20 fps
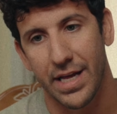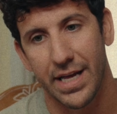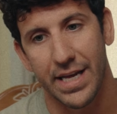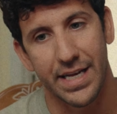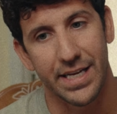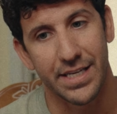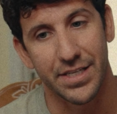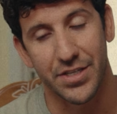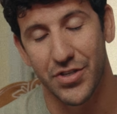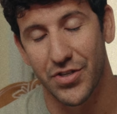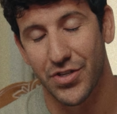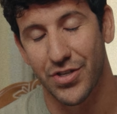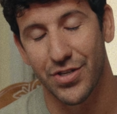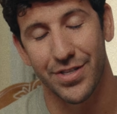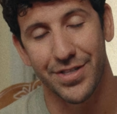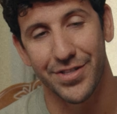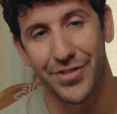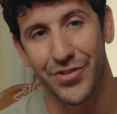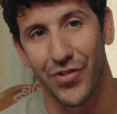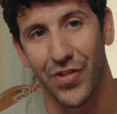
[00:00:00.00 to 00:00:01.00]

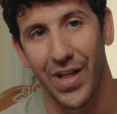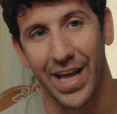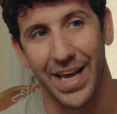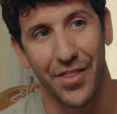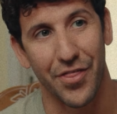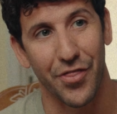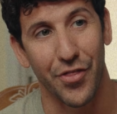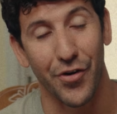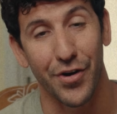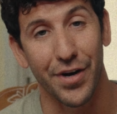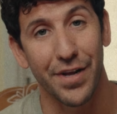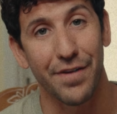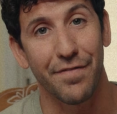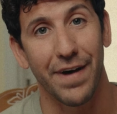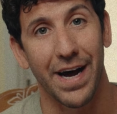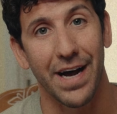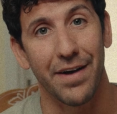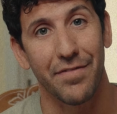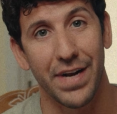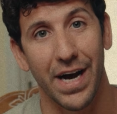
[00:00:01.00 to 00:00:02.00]
is like
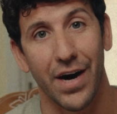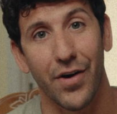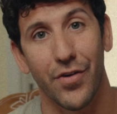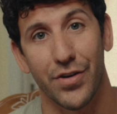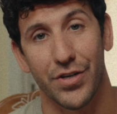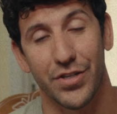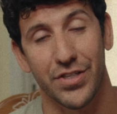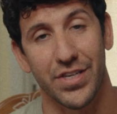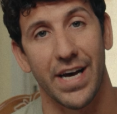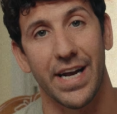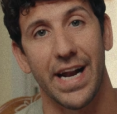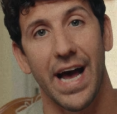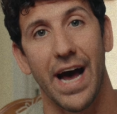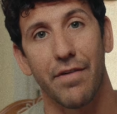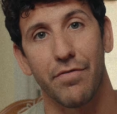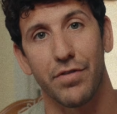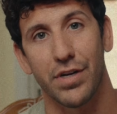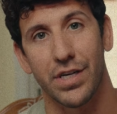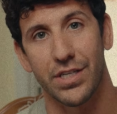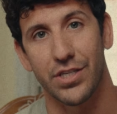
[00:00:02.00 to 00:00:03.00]
$35 on
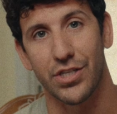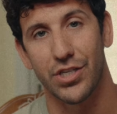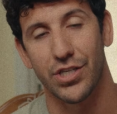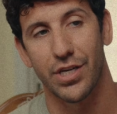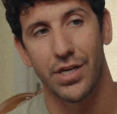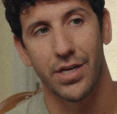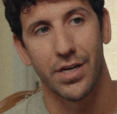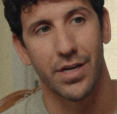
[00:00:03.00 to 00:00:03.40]
average.